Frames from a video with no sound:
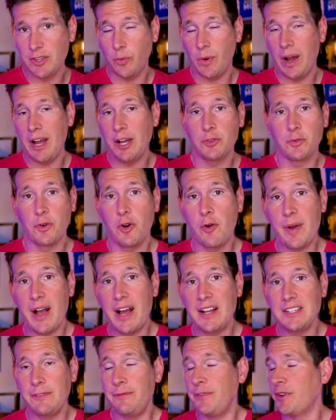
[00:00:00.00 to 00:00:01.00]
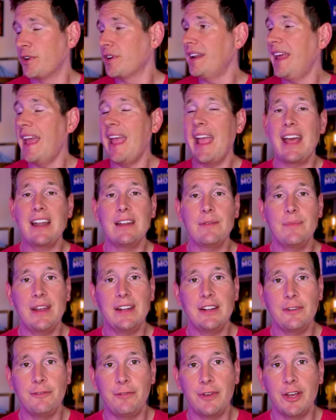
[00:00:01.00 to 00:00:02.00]
Wild Robot if you're into
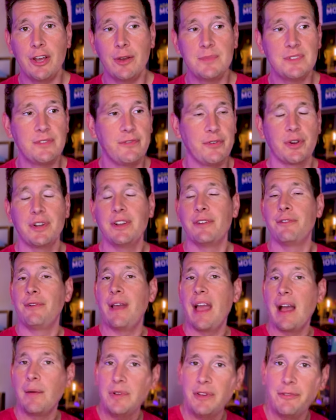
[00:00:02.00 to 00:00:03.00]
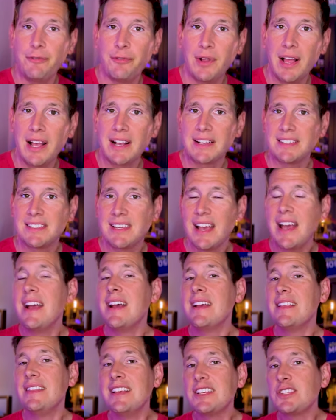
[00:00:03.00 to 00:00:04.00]
animated films, if you're into family flicks.
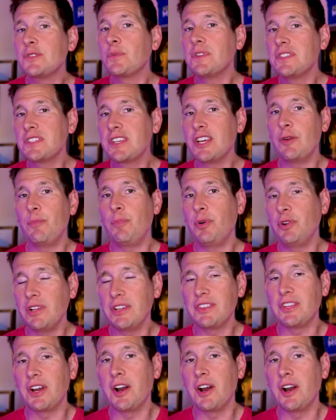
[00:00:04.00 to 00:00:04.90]
This one's gonna pull at the